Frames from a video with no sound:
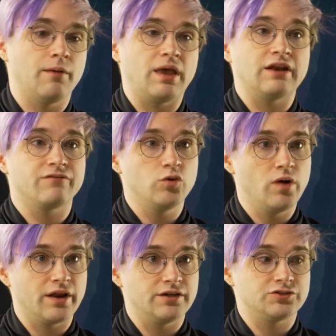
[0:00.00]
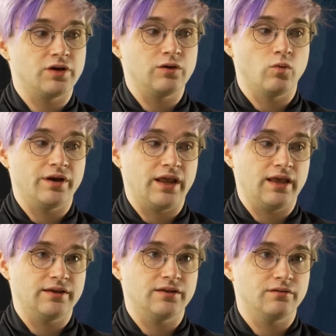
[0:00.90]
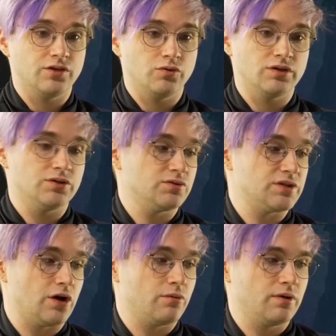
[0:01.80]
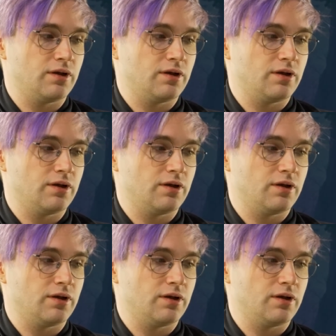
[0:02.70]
And if you wanted to train one-handed, you could do so.